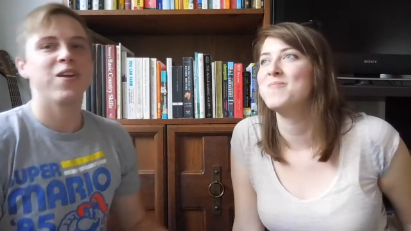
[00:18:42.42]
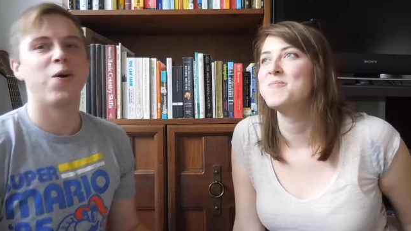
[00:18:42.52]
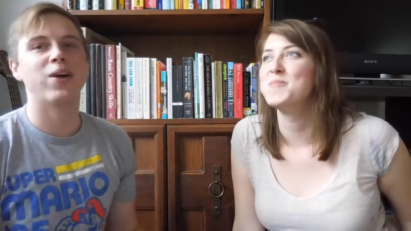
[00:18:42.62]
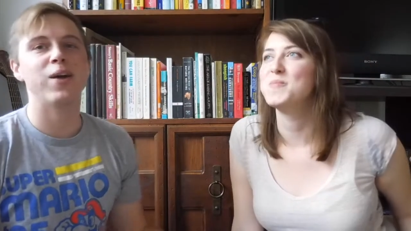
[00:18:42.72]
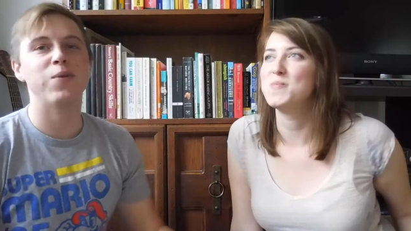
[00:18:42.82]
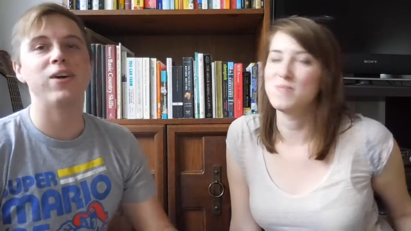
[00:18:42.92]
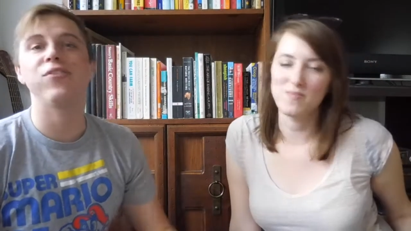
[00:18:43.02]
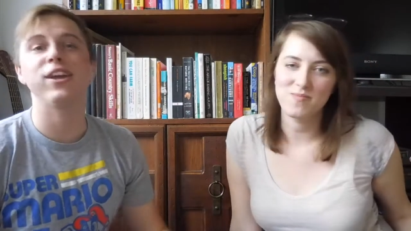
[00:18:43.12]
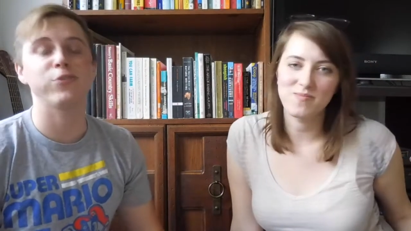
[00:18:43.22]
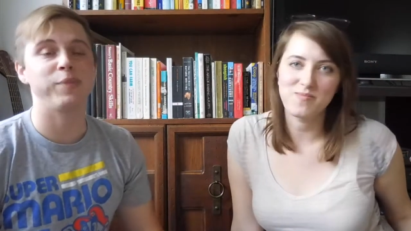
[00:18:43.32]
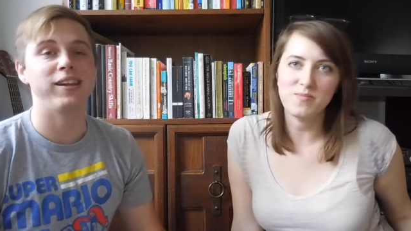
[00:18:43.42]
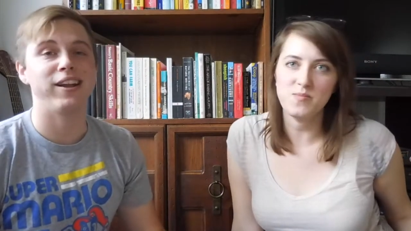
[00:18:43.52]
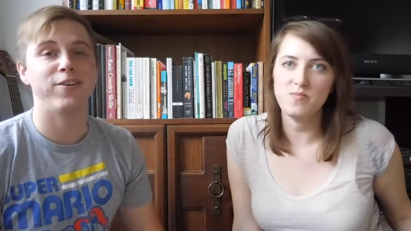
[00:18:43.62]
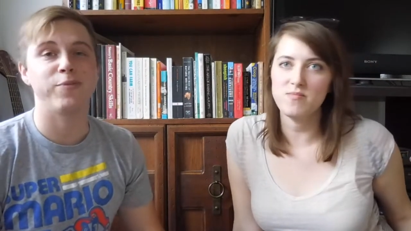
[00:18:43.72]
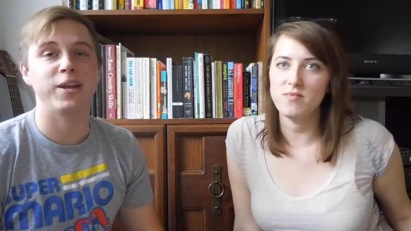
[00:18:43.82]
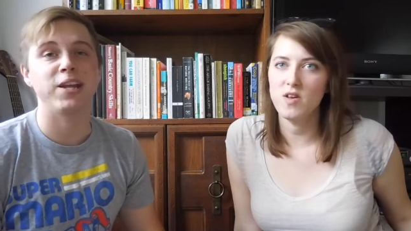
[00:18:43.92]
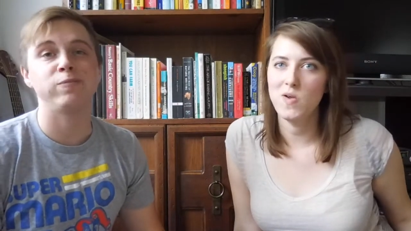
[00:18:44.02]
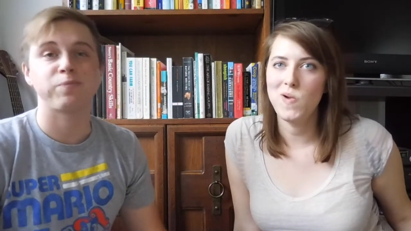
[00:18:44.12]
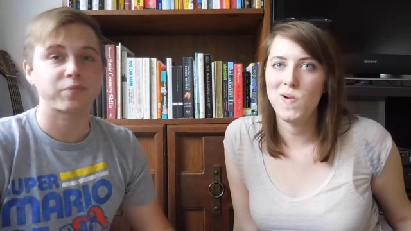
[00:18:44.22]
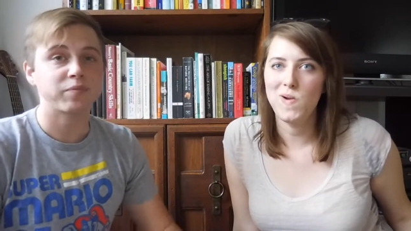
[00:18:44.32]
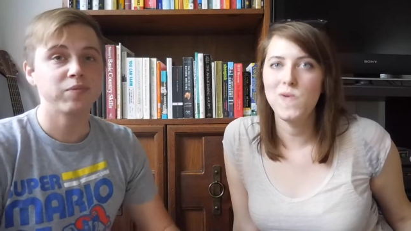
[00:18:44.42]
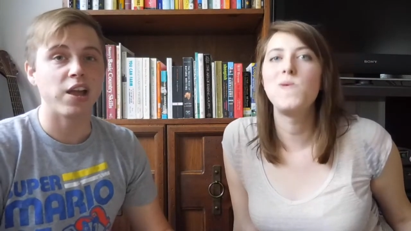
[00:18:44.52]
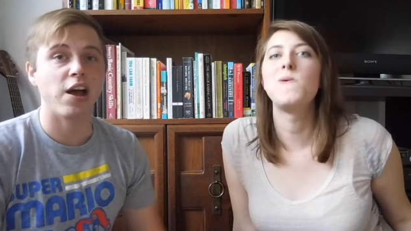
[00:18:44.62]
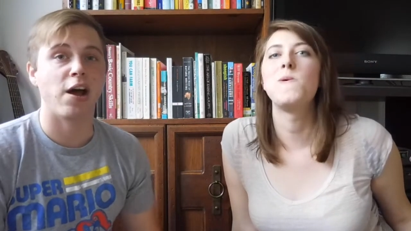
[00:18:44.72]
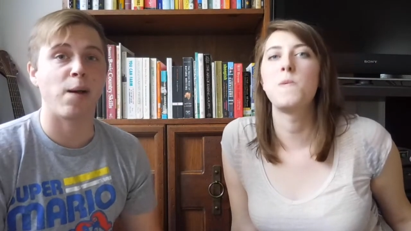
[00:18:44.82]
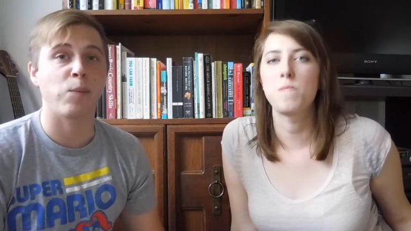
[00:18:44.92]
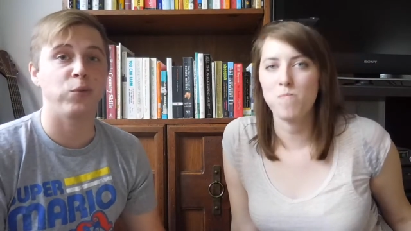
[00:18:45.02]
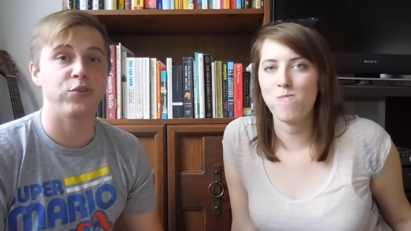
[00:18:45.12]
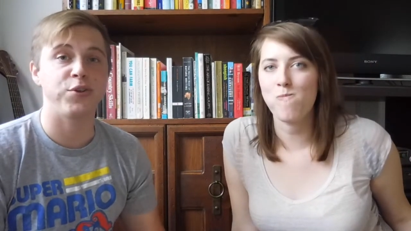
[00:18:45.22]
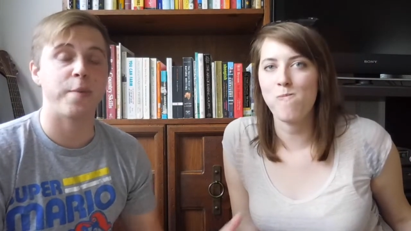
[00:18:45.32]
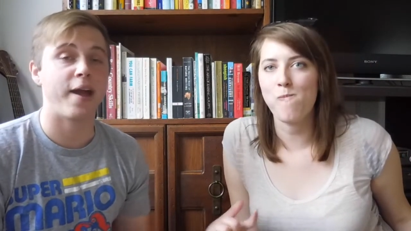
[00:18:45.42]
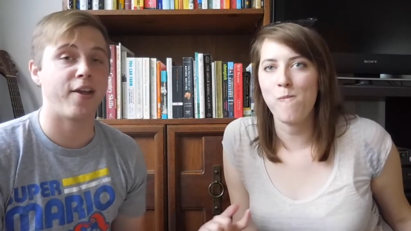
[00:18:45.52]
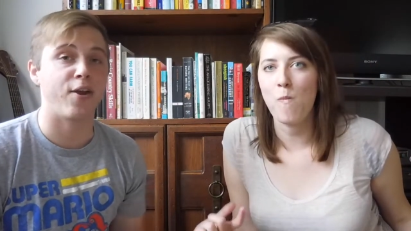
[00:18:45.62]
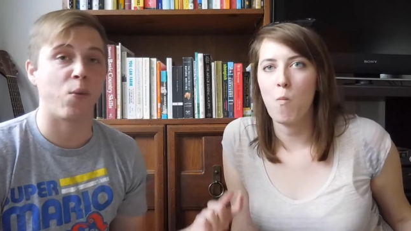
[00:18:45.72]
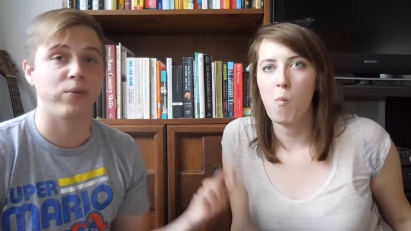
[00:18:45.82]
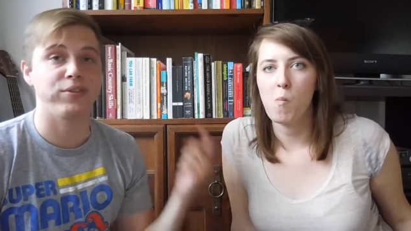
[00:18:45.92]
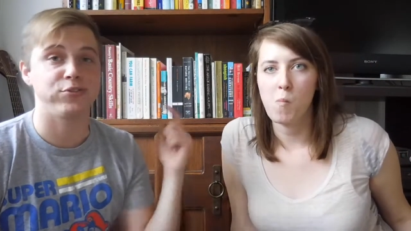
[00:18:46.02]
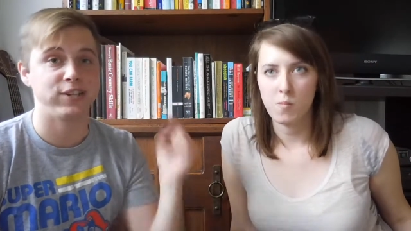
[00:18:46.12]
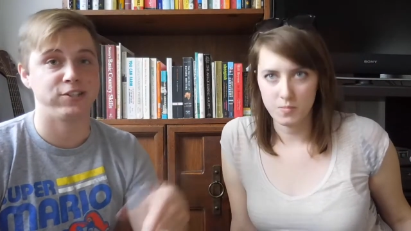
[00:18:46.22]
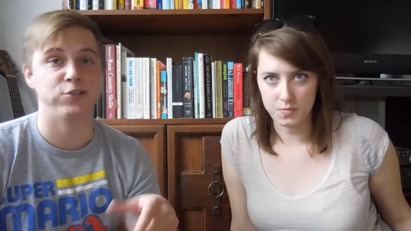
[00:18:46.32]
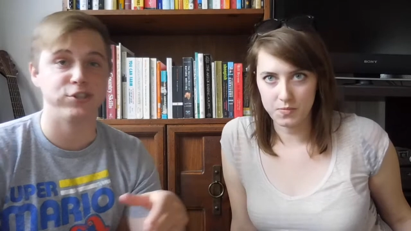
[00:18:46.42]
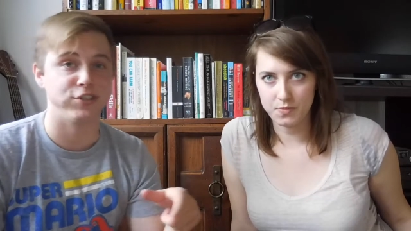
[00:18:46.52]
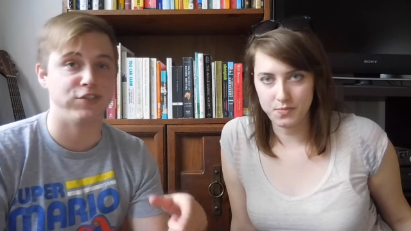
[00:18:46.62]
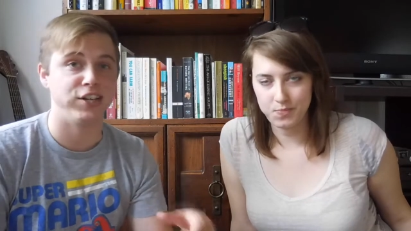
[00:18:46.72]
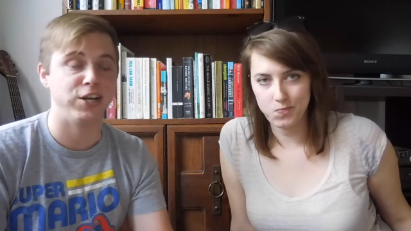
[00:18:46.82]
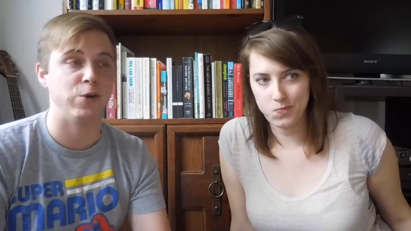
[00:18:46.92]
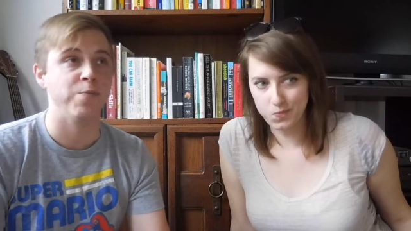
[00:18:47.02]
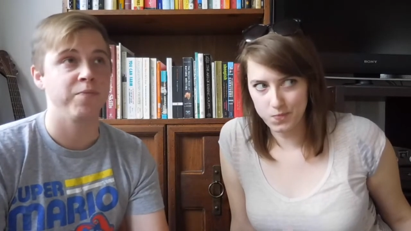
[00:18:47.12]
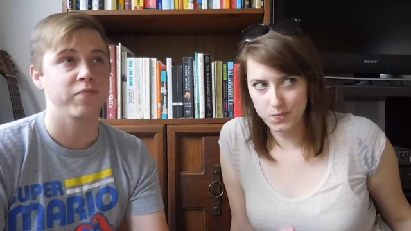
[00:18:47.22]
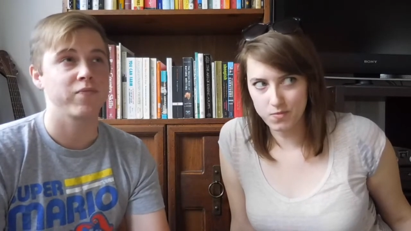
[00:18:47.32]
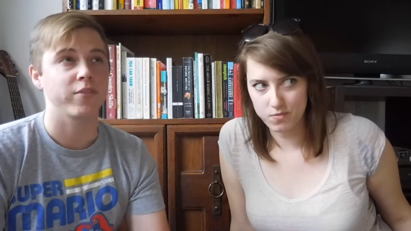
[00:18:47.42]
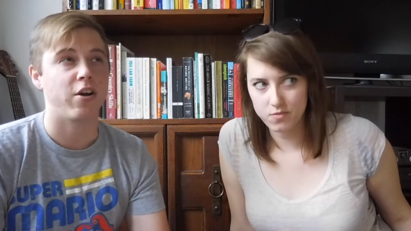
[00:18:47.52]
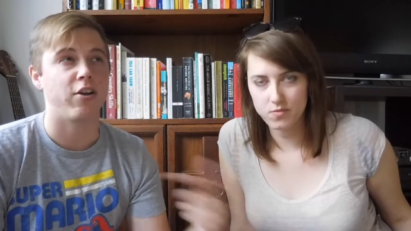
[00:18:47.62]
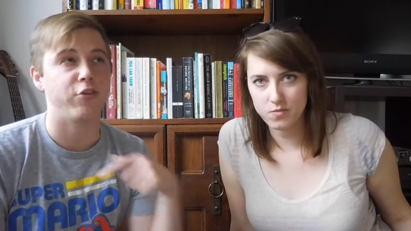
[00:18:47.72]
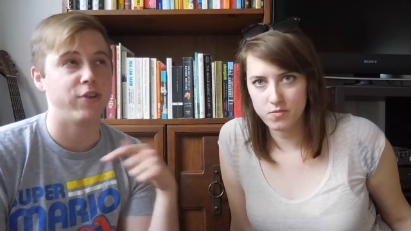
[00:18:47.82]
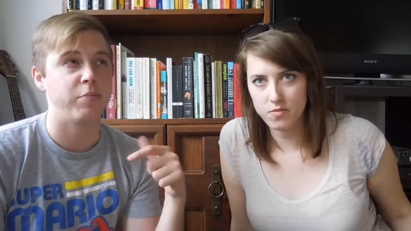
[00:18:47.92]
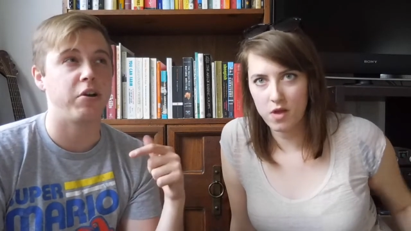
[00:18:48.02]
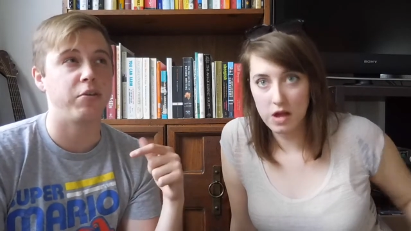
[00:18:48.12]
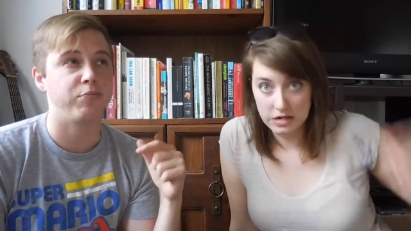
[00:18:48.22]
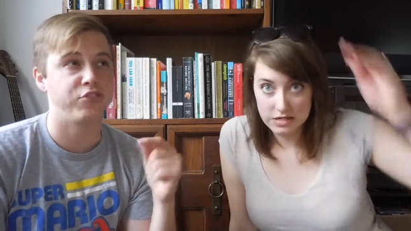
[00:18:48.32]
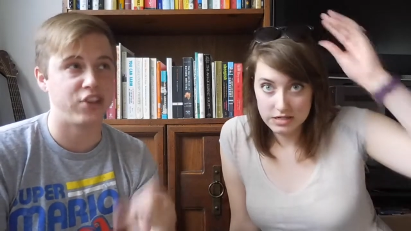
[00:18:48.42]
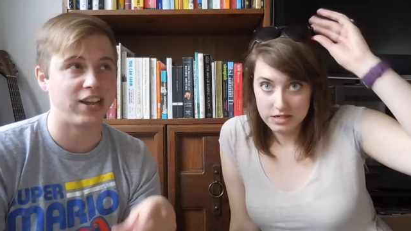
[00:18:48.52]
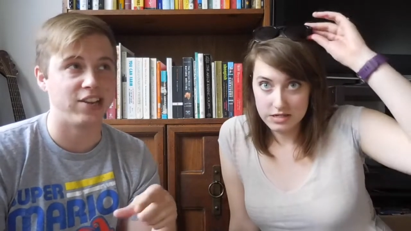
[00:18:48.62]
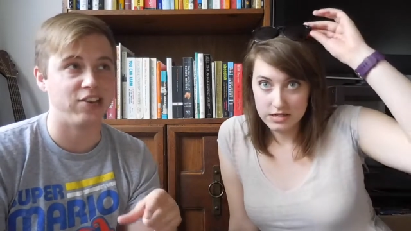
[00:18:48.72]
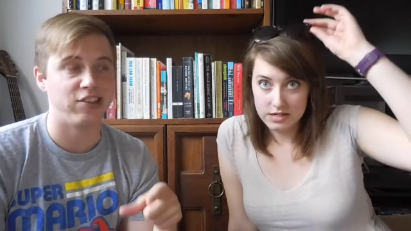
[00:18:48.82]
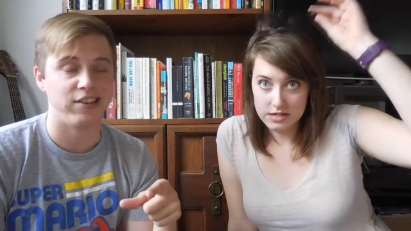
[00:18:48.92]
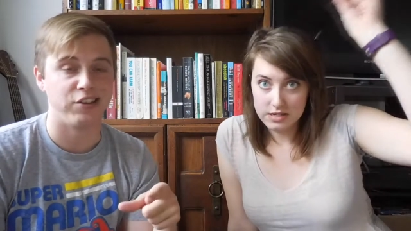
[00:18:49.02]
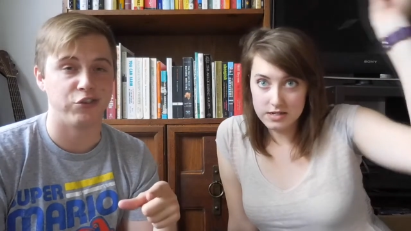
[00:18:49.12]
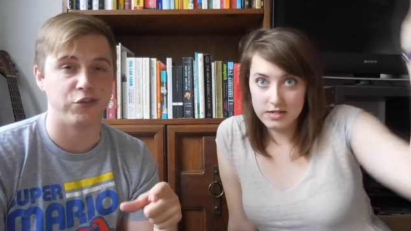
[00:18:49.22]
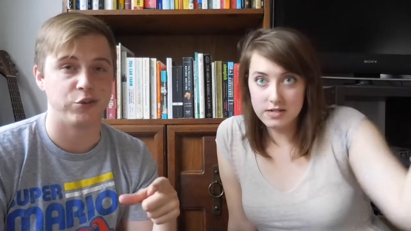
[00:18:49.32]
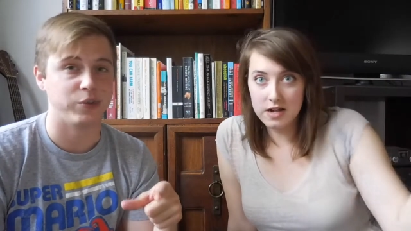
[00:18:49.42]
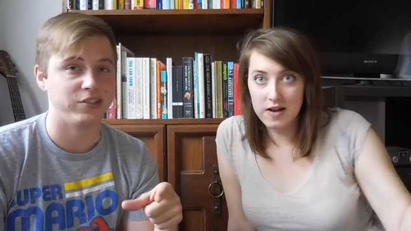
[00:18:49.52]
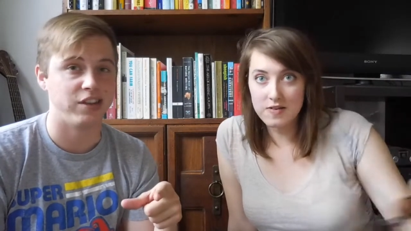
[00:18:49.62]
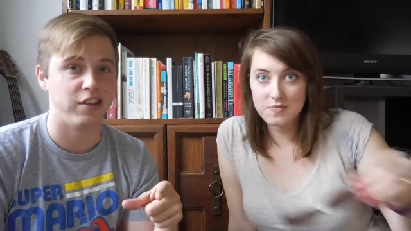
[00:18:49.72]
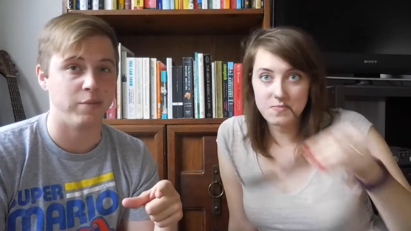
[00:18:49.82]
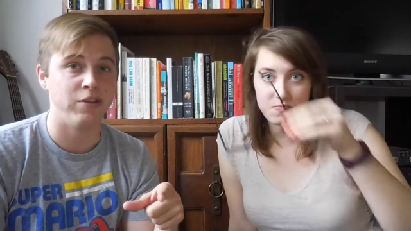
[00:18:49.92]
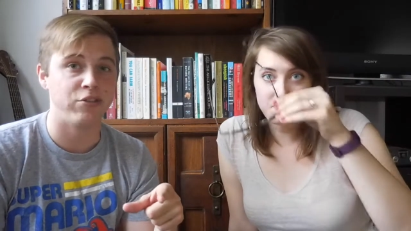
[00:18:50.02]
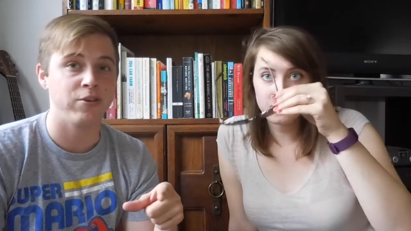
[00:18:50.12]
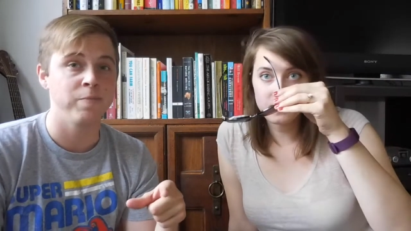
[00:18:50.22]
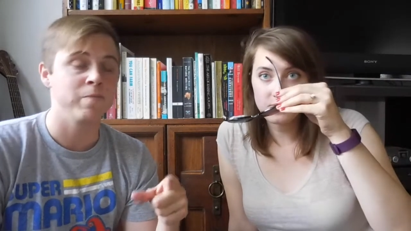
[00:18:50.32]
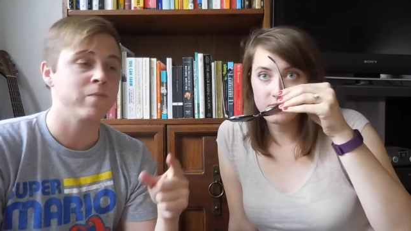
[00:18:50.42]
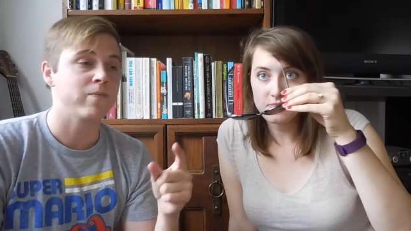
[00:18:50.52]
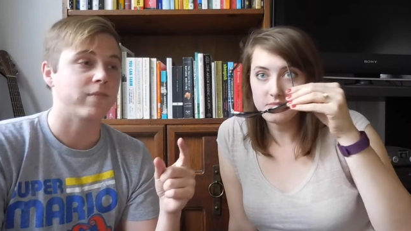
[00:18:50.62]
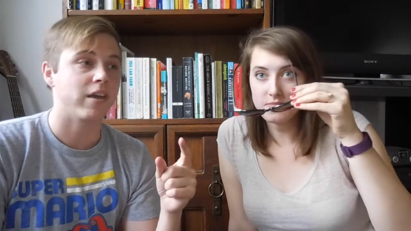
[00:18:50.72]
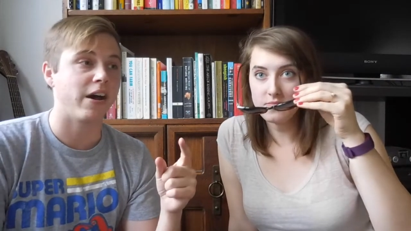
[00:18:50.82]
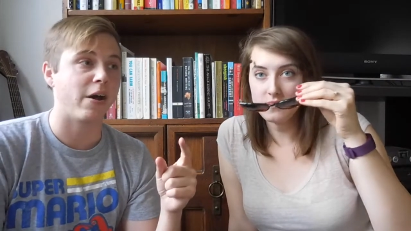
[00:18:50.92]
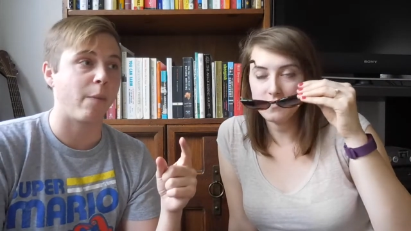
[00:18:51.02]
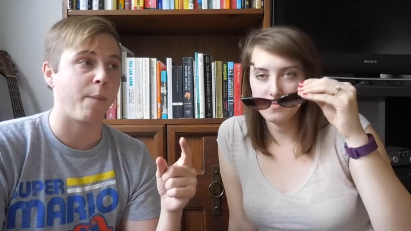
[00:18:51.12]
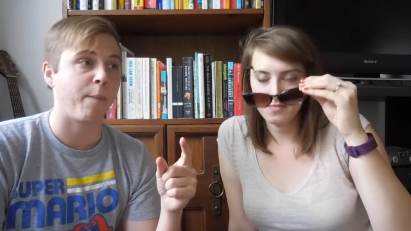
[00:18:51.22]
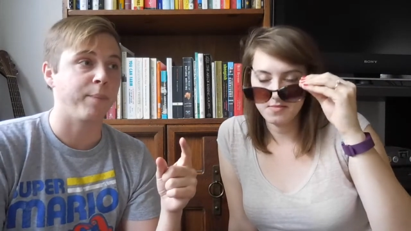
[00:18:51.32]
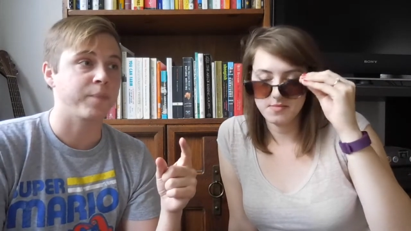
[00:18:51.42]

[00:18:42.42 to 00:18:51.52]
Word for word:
Speaker 1: Okay, well, thanks for being here, everybody. Um, we'll see you back here with the Trans and Christian video on November 2nd, I think is the first Wednesday of the month. Um,